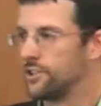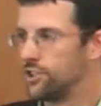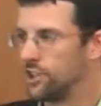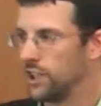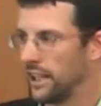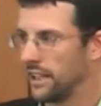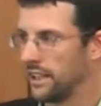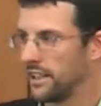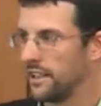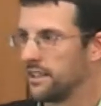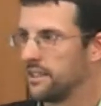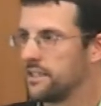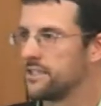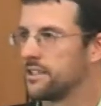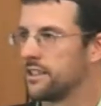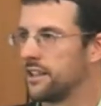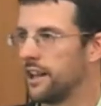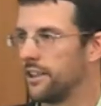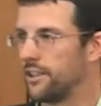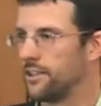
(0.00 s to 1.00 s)
chickens
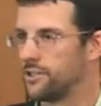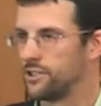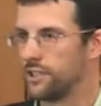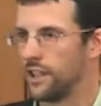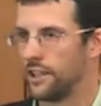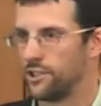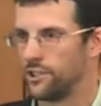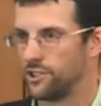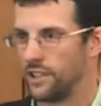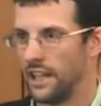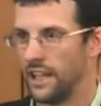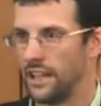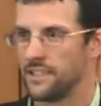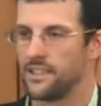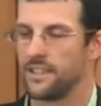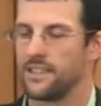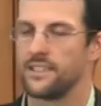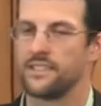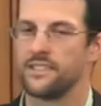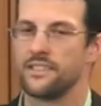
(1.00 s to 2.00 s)
and other such things.
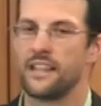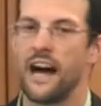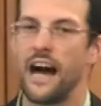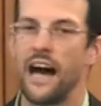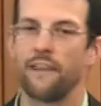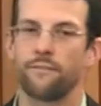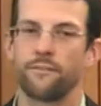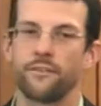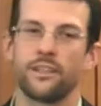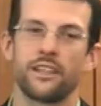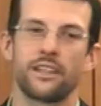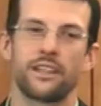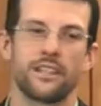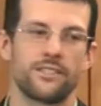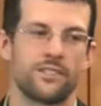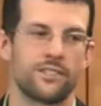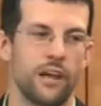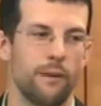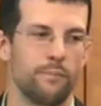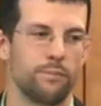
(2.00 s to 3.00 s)
It is not for the
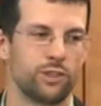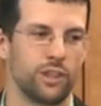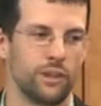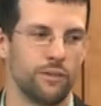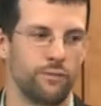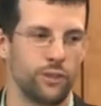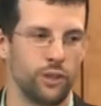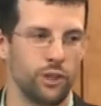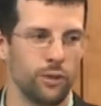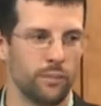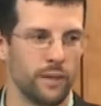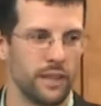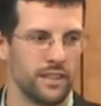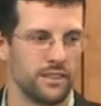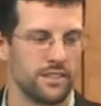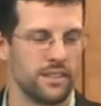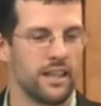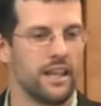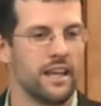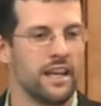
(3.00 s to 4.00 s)
consumption of
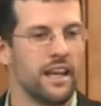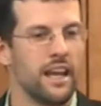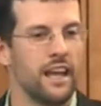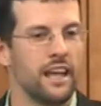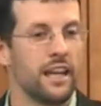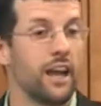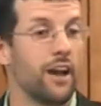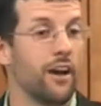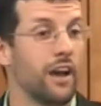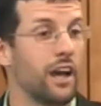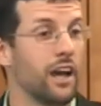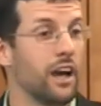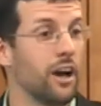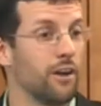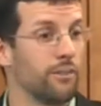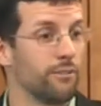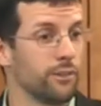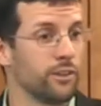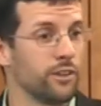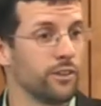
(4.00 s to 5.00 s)
humans. Now,
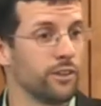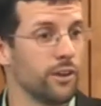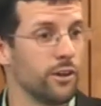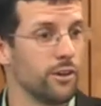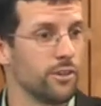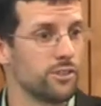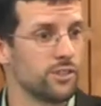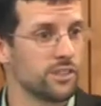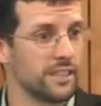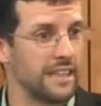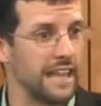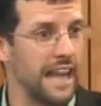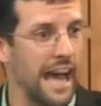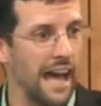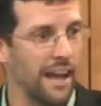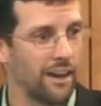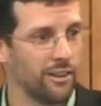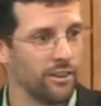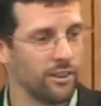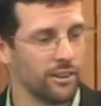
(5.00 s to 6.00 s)
however, those
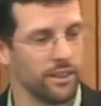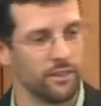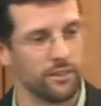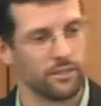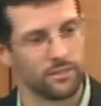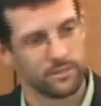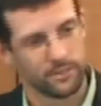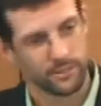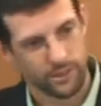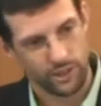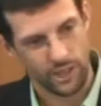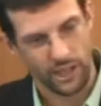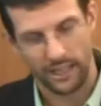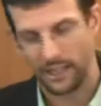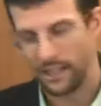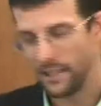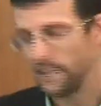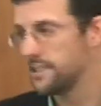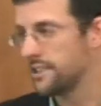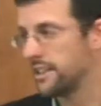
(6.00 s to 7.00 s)
cattle and
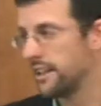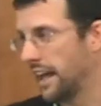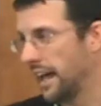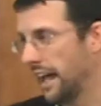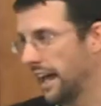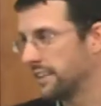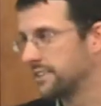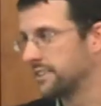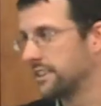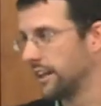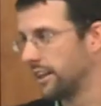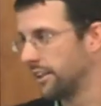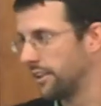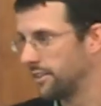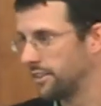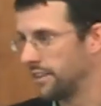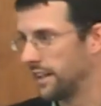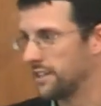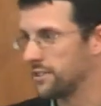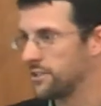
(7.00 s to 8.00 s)
chickens and eggs and other
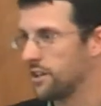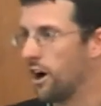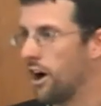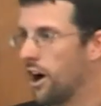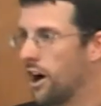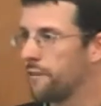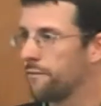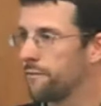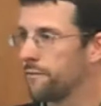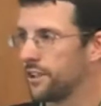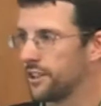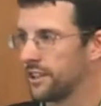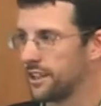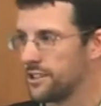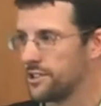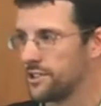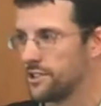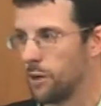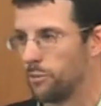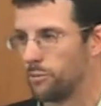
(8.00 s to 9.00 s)
things are for the
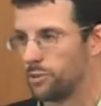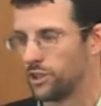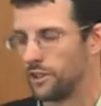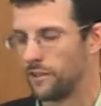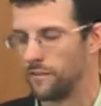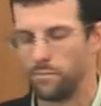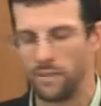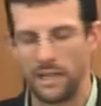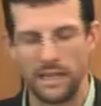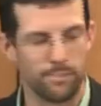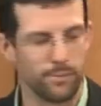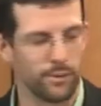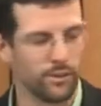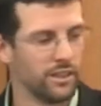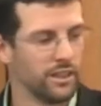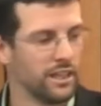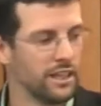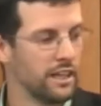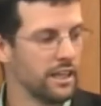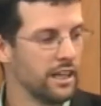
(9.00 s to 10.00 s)
consumption of people.
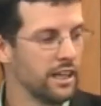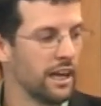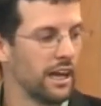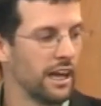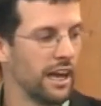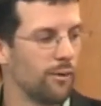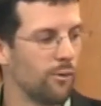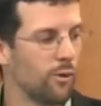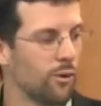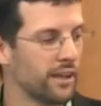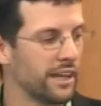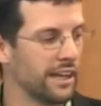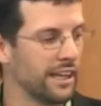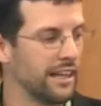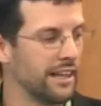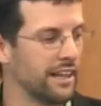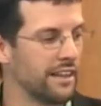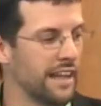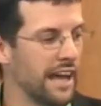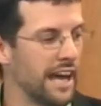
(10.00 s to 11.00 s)
And I won't get
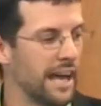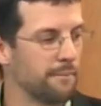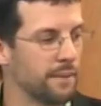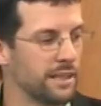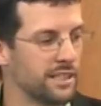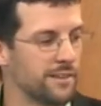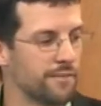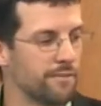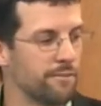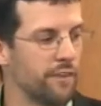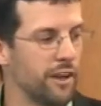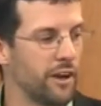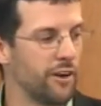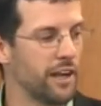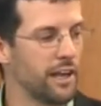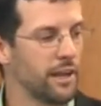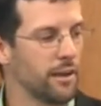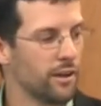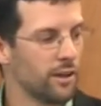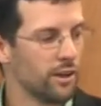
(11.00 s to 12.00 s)
into that, but it's a
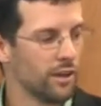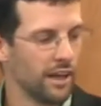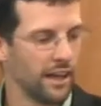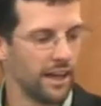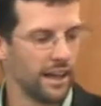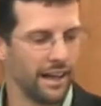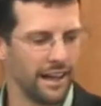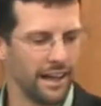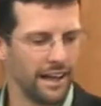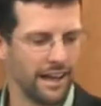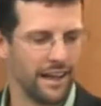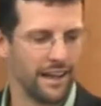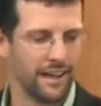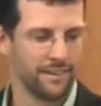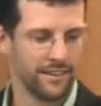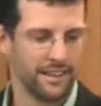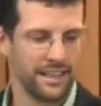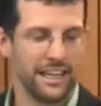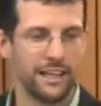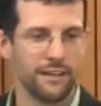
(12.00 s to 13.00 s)
very uh,
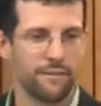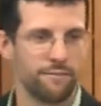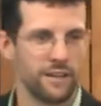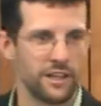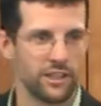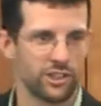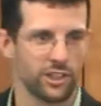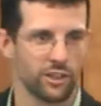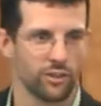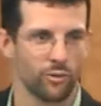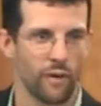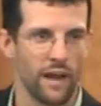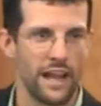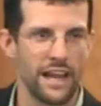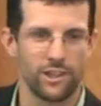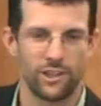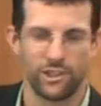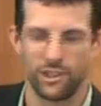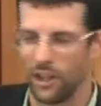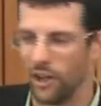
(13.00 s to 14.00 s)
inefficient
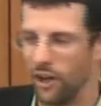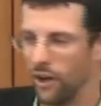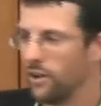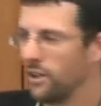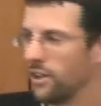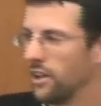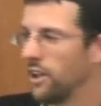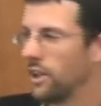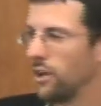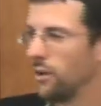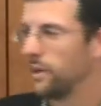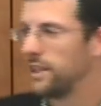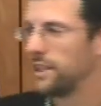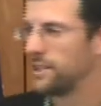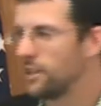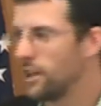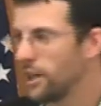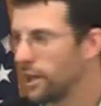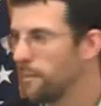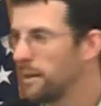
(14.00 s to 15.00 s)
ratio when you
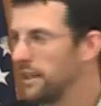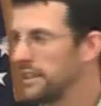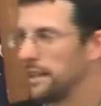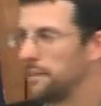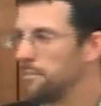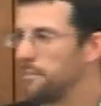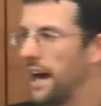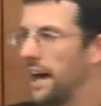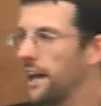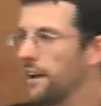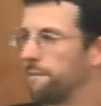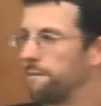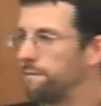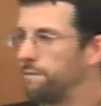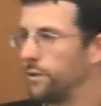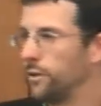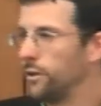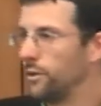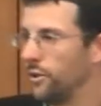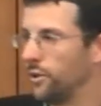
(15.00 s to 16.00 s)
talk about the amount of
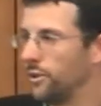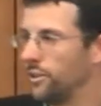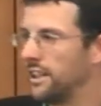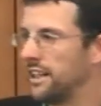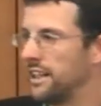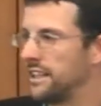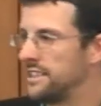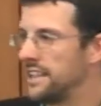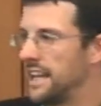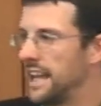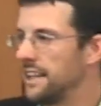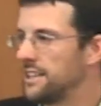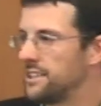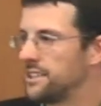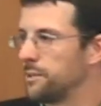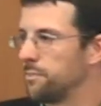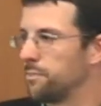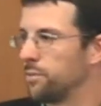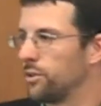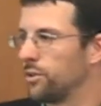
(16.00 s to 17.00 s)
food that it takes
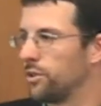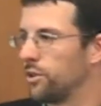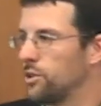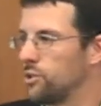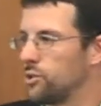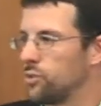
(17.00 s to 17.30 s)
to produce